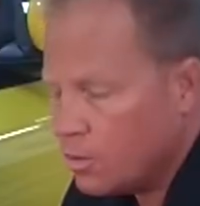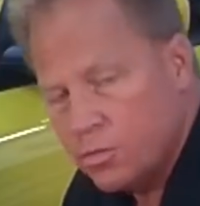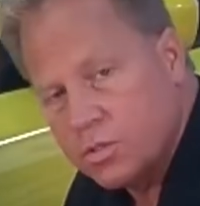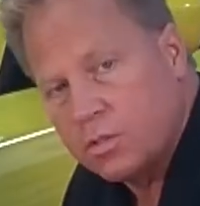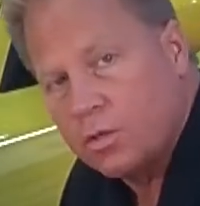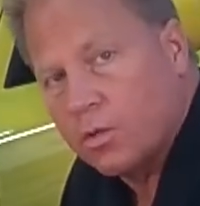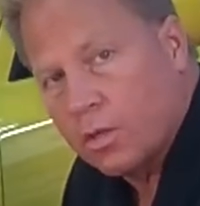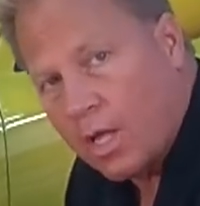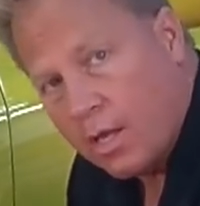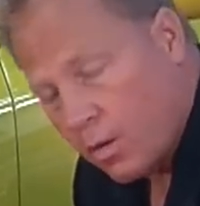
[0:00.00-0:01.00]
using your
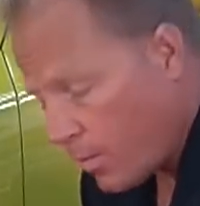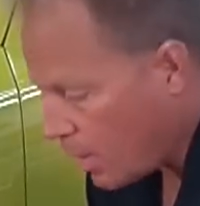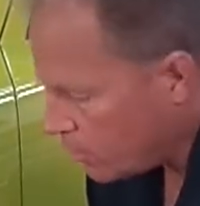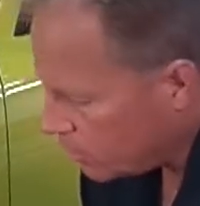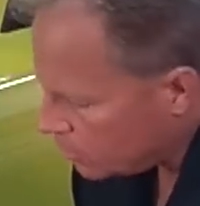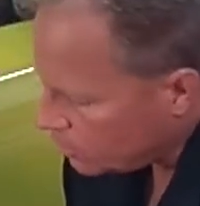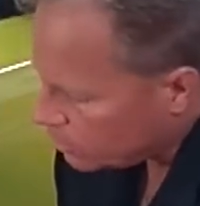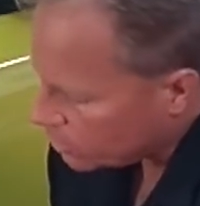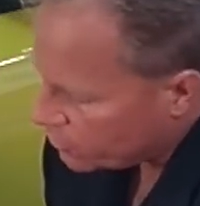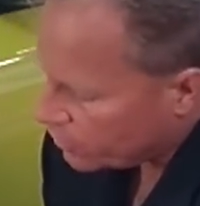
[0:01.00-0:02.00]
light around you,
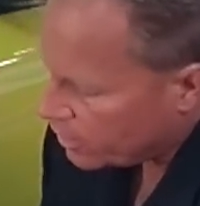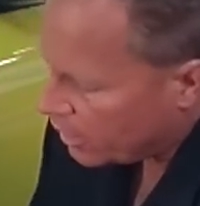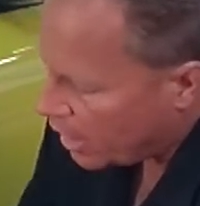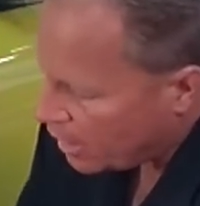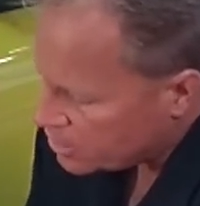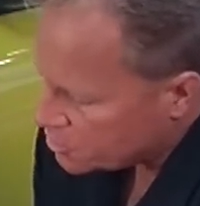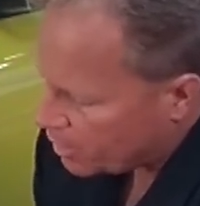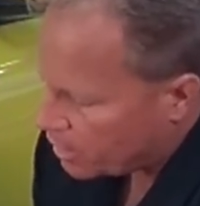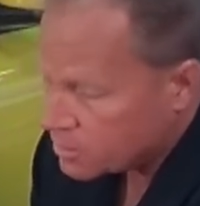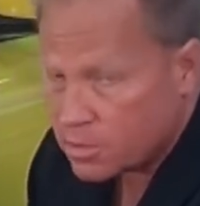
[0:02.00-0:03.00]
look for any high
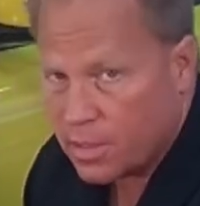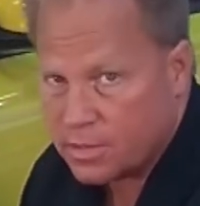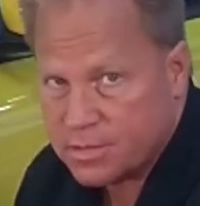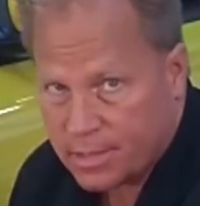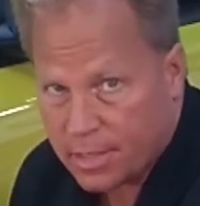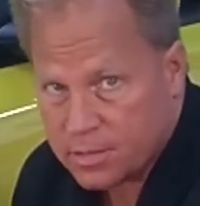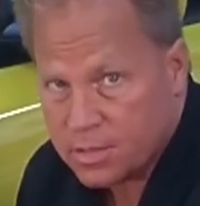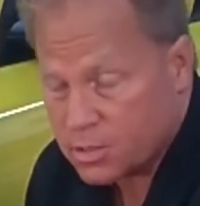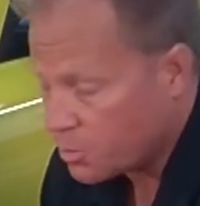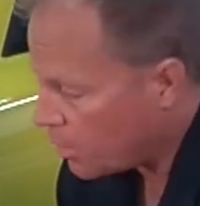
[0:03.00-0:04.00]
spots, that's
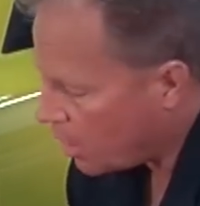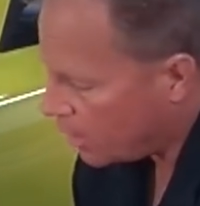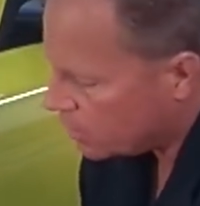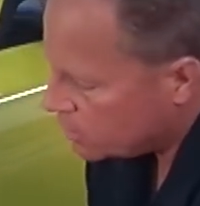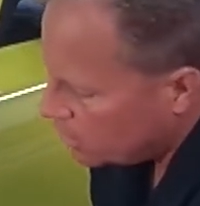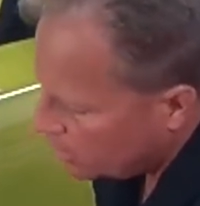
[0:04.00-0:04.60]
excess product,